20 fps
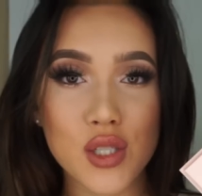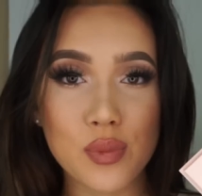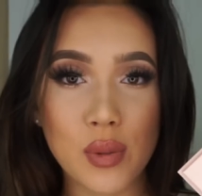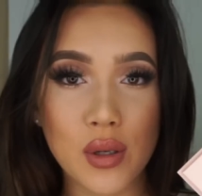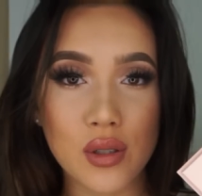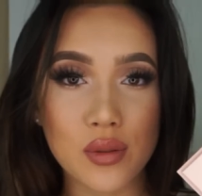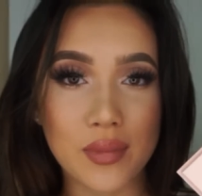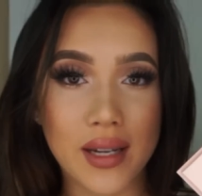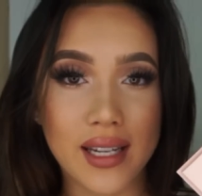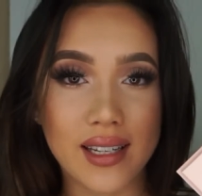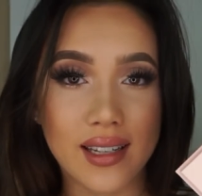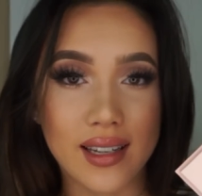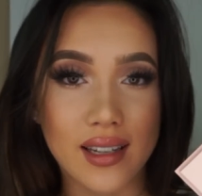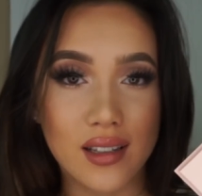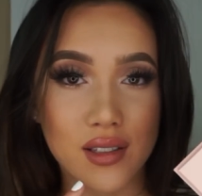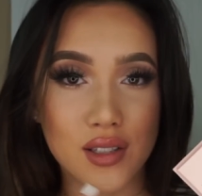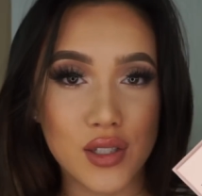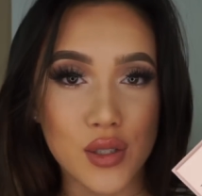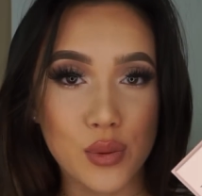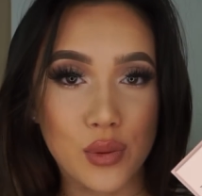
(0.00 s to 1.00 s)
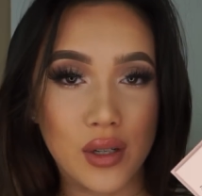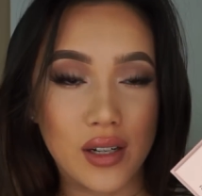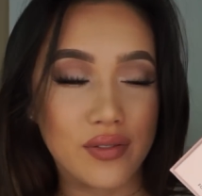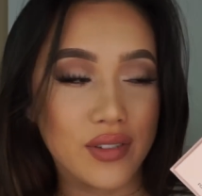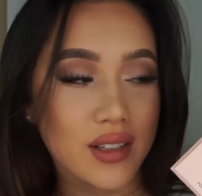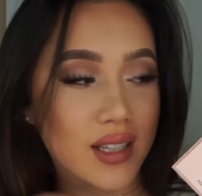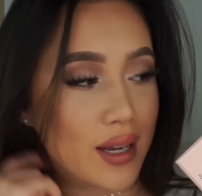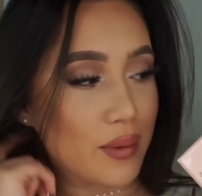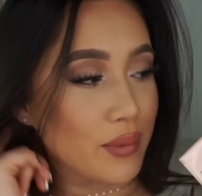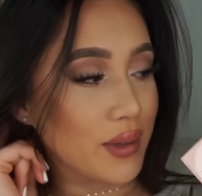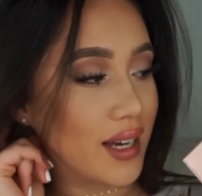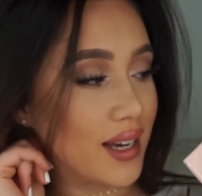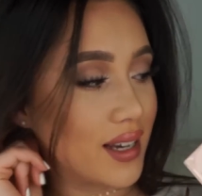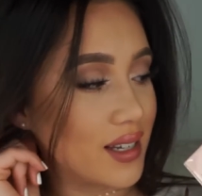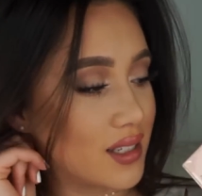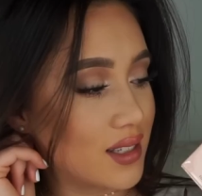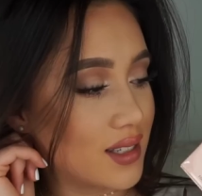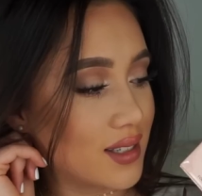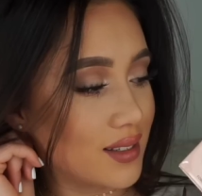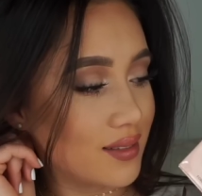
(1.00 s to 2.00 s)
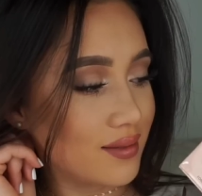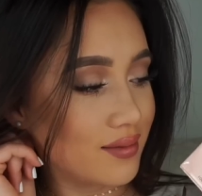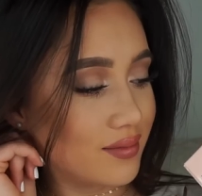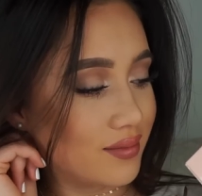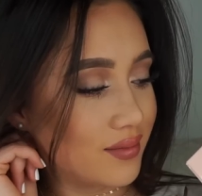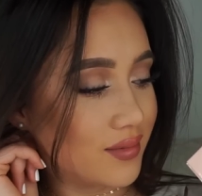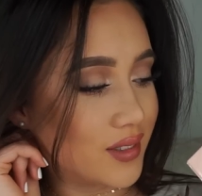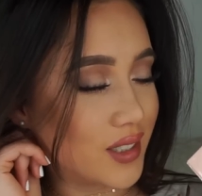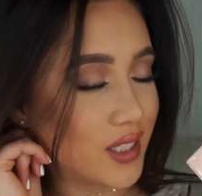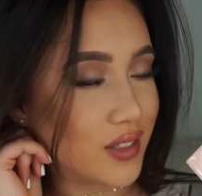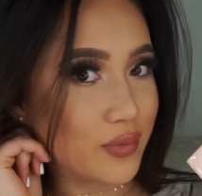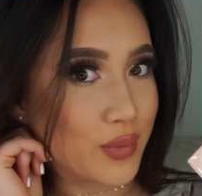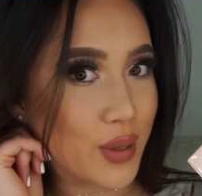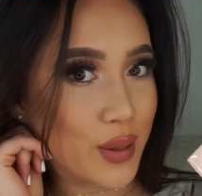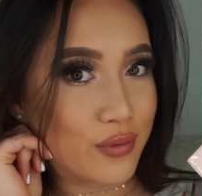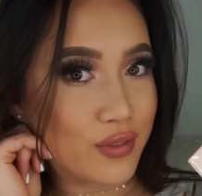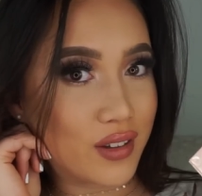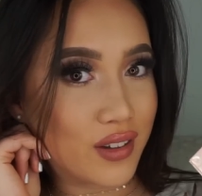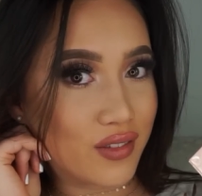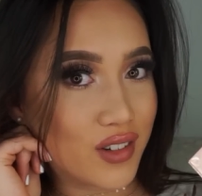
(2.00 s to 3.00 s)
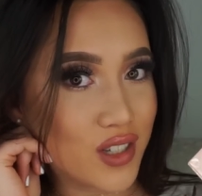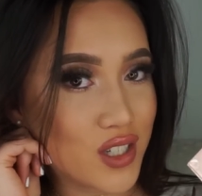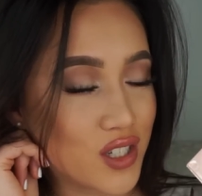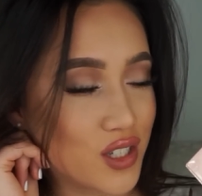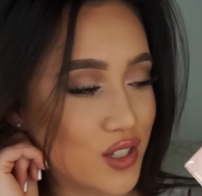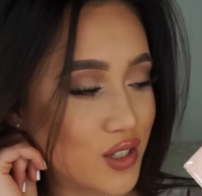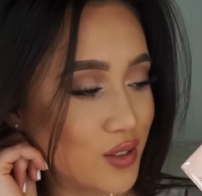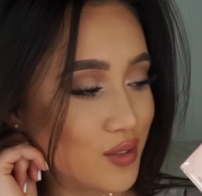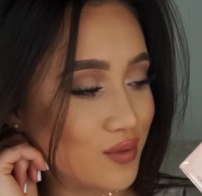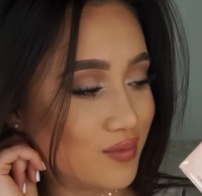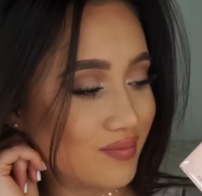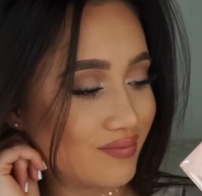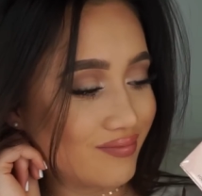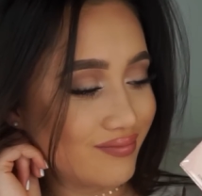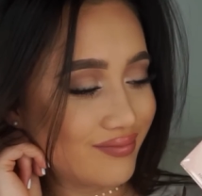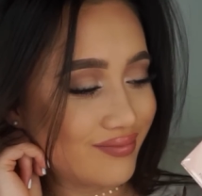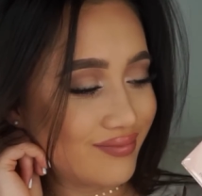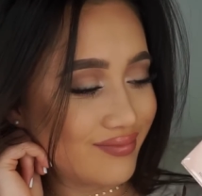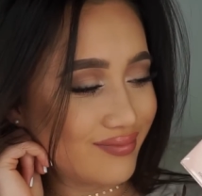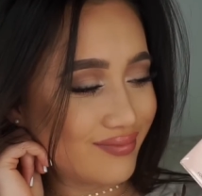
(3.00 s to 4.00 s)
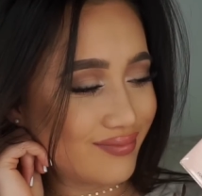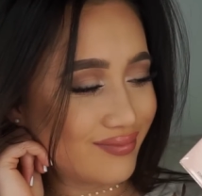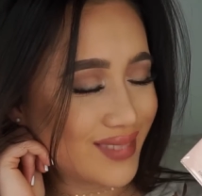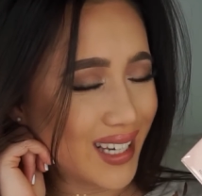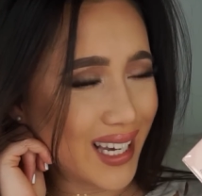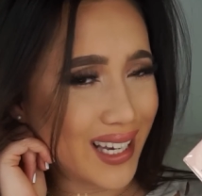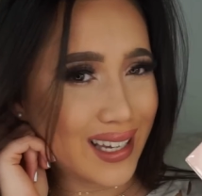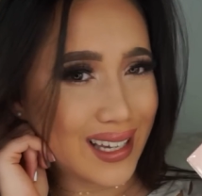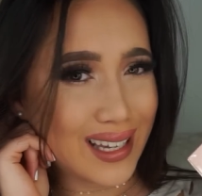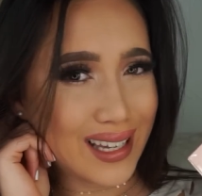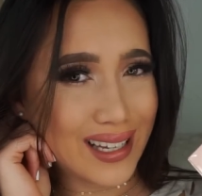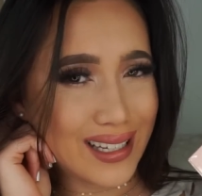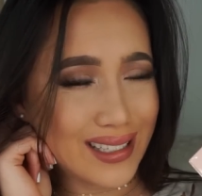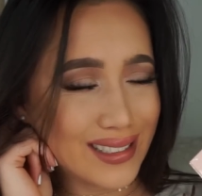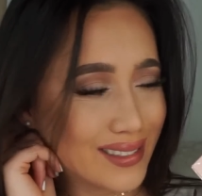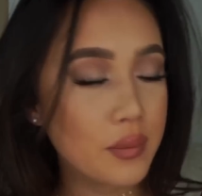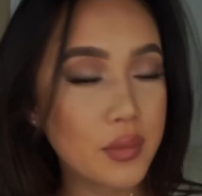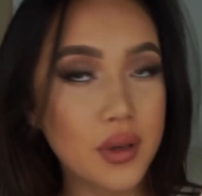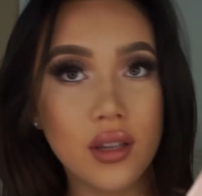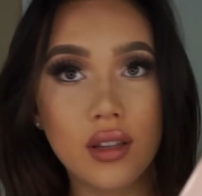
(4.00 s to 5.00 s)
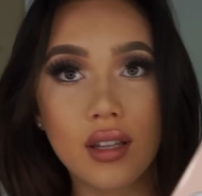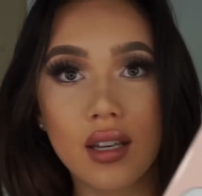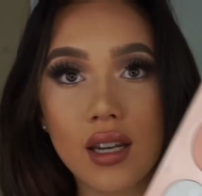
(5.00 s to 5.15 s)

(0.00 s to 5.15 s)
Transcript: poked my nail into one of them, guys. One of my favorites too. But